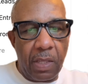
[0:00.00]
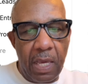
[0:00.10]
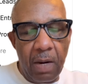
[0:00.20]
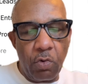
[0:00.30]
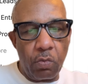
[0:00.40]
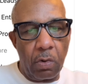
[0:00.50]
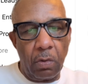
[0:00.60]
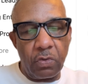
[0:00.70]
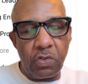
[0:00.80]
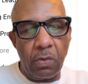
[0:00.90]
camera
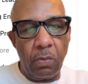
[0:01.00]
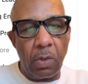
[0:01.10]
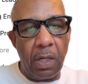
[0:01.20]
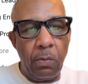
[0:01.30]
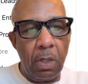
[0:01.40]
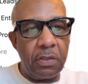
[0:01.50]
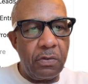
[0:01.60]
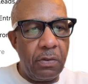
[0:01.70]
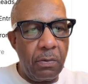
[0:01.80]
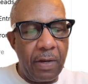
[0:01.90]
roll. So what I wanted to
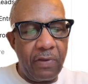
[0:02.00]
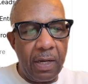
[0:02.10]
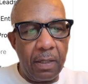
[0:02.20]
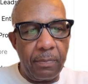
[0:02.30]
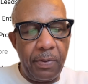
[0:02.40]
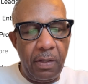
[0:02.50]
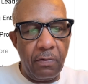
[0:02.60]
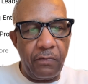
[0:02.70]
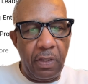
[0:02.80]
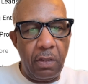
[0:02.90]
do, I've got a
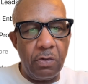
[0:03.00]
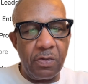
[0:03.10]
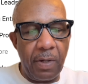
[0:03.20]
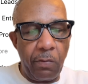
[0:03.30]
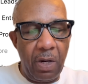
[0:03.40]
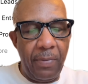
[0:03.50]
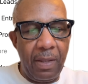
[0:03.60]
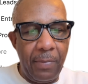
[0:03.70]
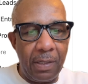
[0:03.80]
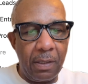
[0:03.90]
POV using my
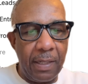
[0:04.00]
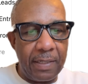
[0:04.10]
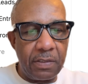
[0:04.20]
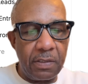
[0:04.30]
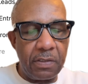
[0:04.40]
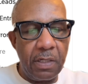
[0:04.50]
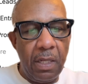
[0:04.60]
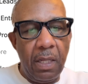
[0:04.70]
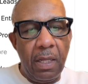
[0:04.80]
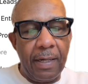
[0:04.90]
Ray-Ban Meta glasses.
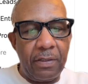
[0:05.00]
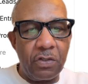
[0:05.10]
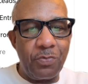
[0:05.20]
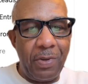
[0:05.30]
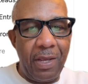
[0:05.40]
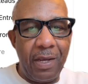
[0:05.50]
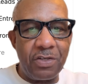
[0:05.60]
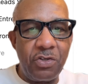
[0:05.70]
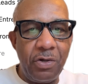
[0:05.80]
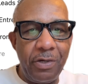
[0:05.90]
I took some
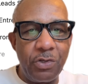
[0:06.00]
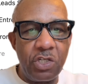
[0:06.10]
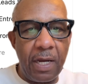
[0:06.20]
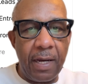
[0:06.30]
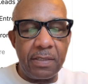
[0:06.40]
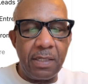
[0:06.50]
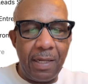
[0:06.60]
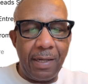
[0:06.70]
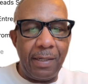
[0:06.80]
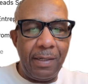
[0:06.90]
exterior shots
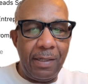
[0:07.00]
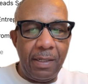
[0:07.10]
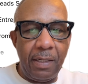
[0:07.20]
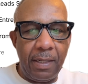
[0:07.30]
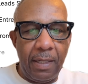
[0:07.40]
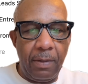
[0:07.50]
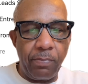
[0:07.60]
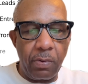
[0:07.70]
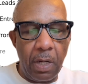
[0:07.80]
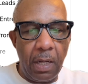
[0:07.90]
and I need a
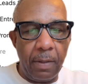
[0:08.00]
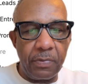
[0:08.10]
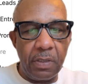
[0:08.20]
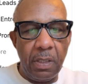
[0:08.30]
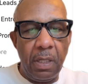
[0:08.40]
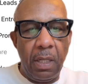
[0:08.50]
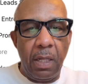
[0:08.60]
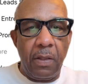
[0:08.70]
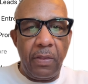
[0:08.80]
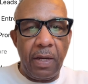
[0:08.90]
prompt
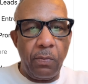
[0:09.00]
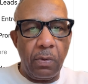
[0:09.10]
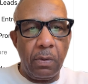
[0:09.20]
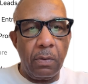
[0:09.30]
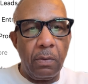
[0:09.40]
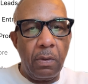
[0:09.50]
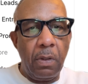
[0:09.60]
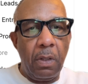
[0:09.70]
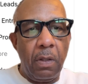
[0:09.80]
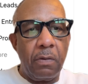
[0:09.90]
that will
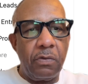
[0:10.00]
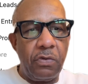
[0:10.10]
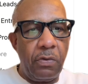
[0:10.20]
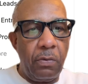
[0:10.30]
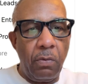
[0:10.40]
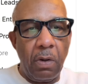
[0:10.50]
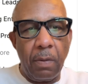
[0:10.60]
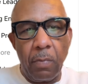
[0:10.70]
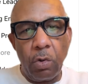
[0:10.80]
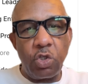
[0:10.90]
do
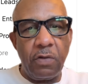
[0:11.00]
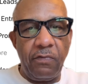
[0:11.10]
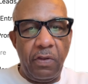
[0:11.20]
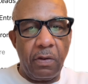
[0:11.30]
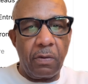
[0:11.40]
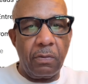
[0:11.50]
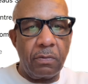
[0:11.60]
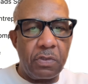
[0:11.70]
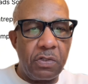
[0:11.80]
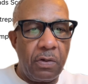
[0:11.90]
a motion vehicle.
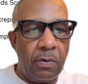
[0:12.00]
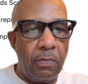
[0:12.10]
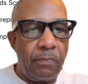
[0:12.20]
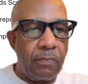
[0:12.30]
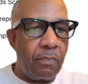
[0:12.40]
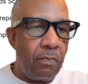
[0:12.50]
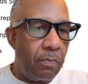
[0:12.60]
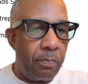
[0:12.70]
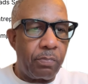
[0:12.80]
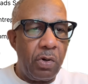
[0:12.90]
So
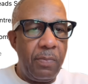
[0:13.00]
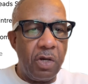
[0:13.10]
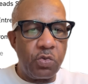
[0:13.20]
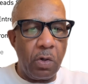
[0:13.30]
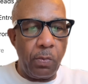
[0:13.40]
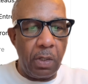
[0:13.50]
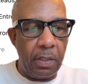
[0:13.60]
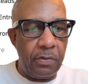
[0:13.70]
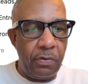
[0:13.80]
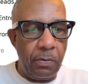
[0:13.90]
pretty much what we're
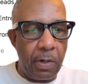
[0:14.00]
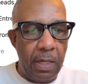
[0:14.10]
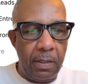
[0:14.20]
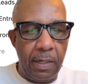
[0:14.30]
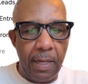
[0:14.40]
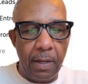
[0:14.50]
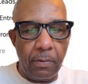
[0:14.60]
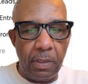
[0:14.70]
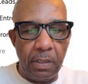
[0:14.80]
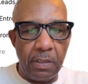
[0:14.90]
going to do right
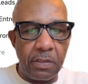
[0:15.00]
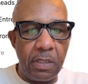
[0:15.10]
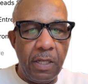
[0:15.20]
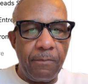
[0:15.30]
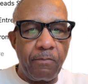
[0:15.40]
now is,